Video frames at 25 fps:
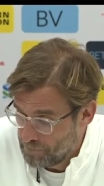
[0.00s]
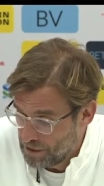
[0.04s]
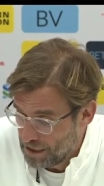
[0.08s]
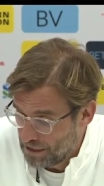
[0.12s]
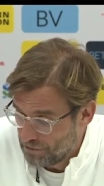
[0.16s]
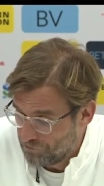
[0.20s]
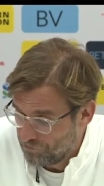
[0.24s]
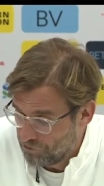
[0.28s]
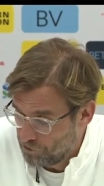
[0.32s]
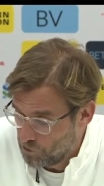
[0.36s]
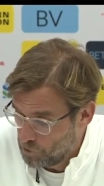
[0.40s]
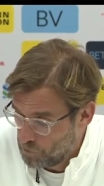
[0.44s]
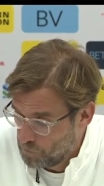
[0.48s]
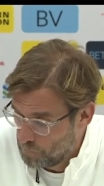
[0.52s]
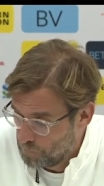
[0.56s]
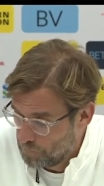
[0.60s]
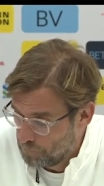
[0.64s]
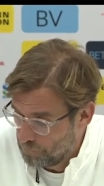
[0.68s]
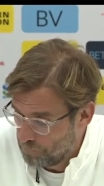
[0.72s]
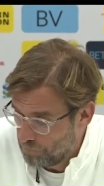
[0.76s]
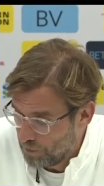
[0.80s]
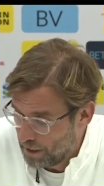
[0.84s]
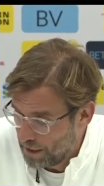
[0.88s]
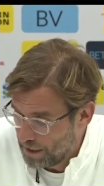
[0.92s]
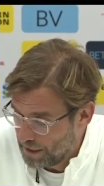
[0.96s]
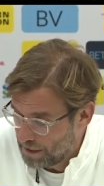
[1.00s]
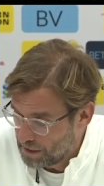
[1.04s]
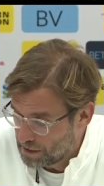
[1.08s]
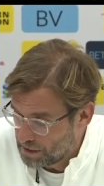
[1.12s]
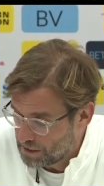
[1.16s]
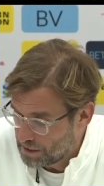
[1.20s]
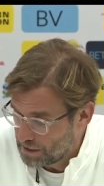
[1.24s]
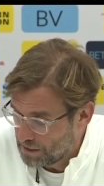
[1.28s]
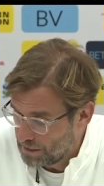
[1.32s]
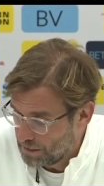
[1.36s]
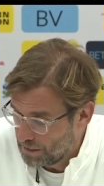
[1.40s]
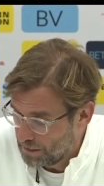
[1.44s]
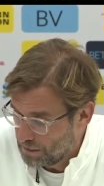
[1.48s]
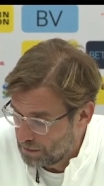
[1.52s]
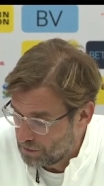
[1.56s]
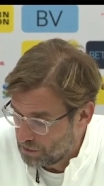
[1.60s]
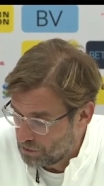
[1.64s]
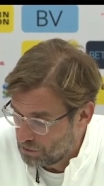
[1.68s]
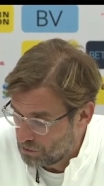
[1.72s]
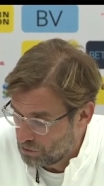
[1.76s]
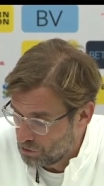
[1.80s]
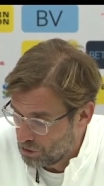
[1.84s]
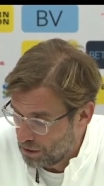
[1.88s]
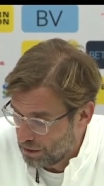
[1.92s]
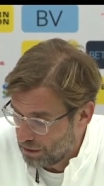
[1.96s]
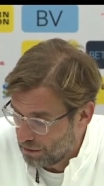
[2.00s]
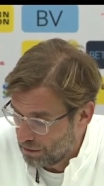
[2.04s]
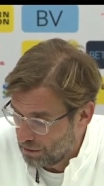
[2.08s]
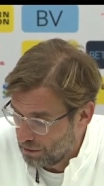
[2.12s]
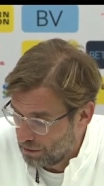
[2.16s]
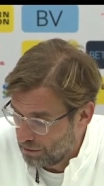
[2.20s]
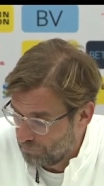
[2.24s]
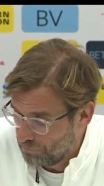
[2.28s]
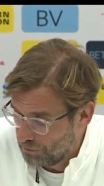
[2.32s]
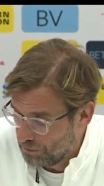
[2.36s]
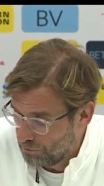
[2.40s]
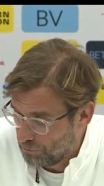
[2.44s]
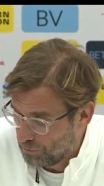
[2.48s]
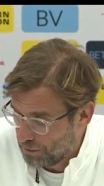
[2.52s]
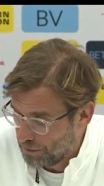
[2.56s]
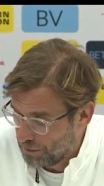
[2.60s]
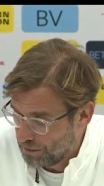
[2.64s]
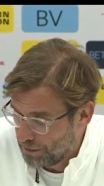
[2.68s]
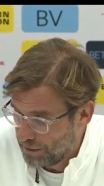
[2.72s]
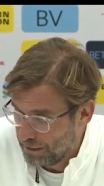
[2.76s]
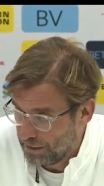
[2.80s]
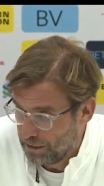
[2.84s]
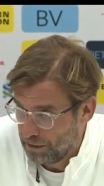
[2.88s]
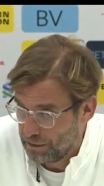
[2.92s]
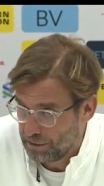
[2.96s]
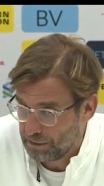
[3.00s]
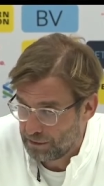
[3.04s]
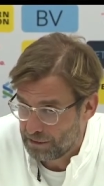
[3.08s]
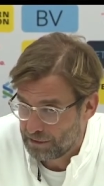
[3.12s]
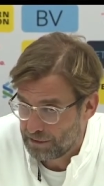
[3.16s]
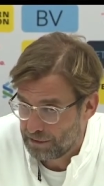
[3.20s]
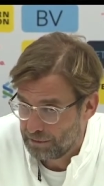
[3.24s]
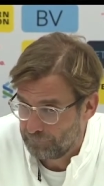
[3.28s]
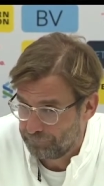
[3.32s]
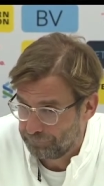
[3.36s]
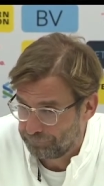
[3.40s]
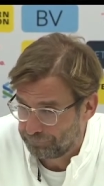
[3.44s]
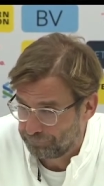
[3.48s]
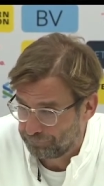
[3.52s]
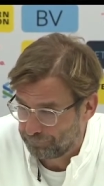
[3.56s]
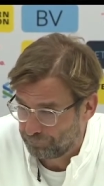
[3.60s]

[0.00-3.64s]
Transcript: We had a few players struggle a little bit with illness.